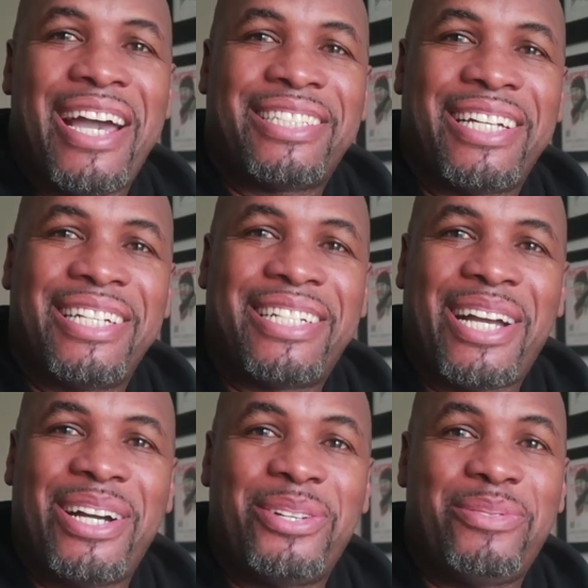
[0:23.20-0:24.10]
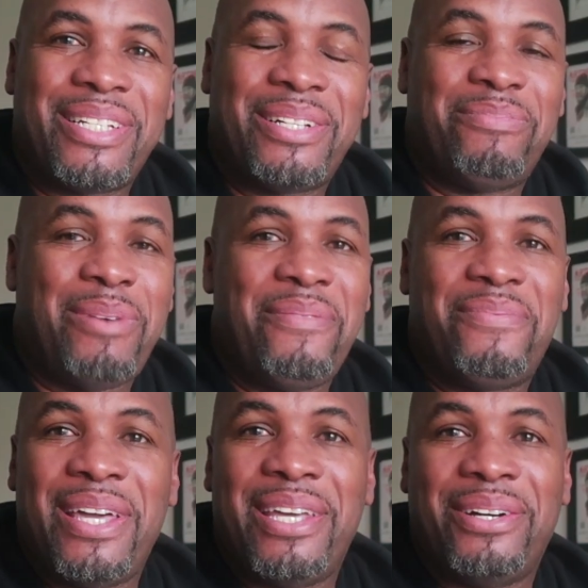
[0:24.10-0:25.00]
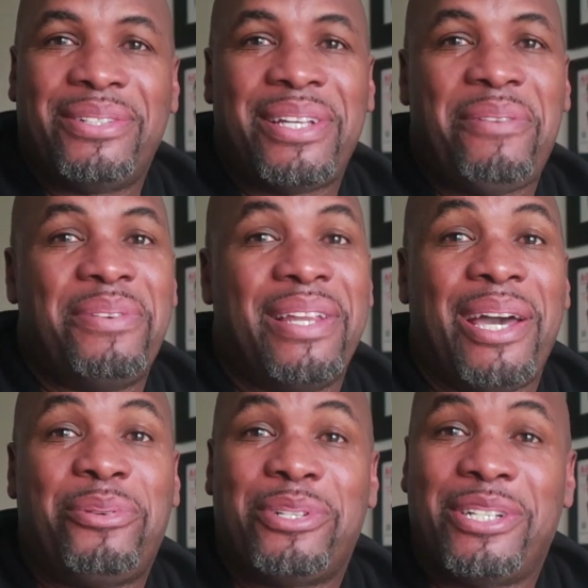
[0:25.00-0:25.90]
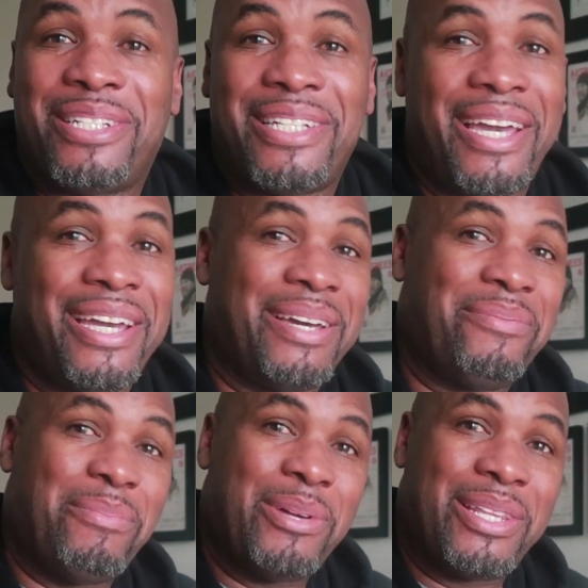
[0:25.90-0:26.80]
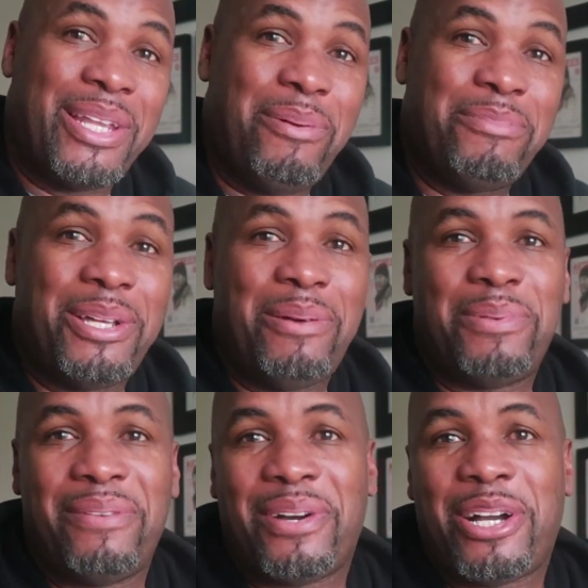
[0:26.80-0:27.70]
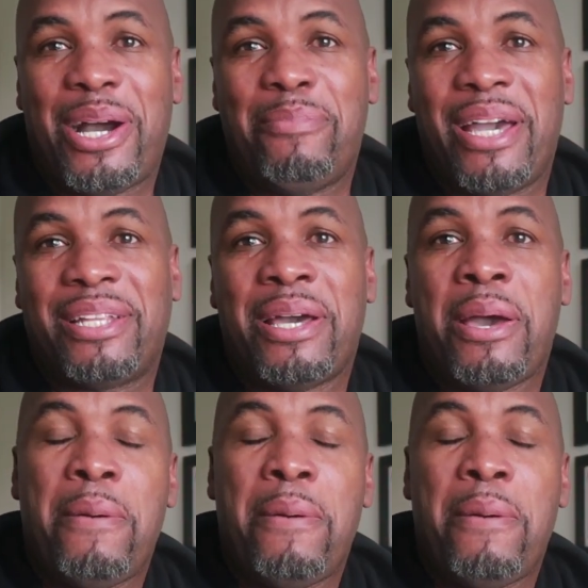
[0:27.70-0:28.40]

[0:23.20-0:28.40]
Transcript: I ask that you check out the rest of my videos. If you like what you see, give them a thumbs up, leave a comment.